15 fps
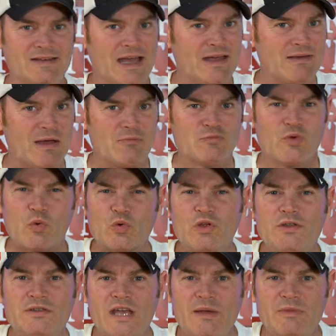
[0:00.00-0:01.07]
I, I'm
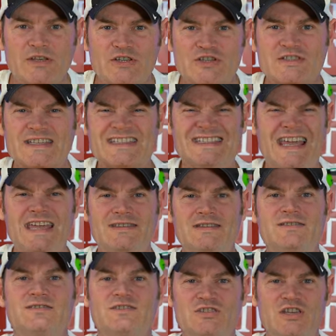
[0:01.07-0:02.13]
real tempted just to yank
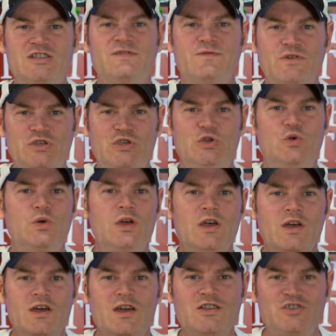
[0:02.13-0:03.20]
this just for you,